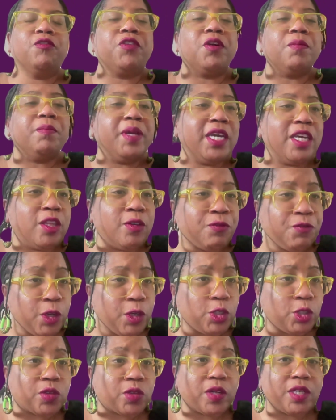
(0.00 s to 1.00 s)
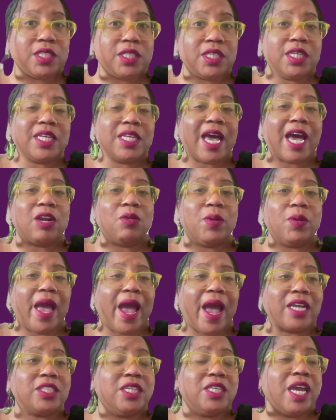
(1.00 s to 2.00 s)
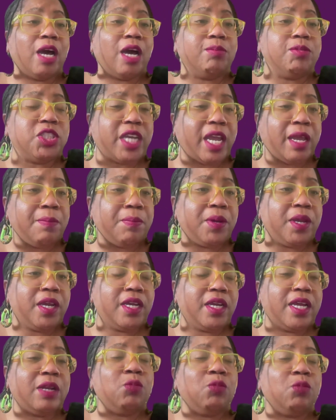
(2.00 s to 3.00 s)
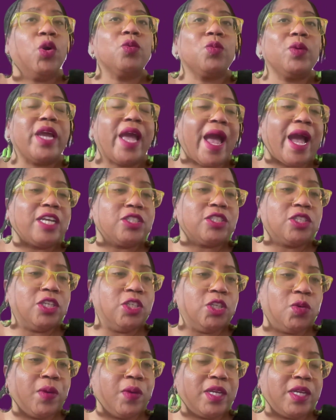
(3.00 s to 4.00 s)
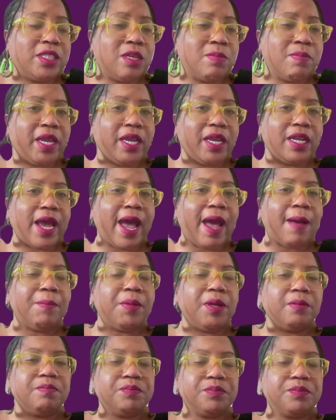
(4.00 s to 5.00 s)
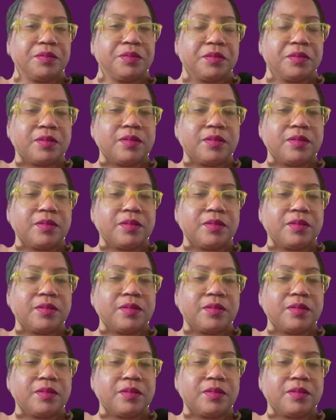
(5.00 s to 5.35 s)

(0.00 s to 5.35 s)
For me, the futurist is how do we actually help shape it and what are we actually doing to make it happen?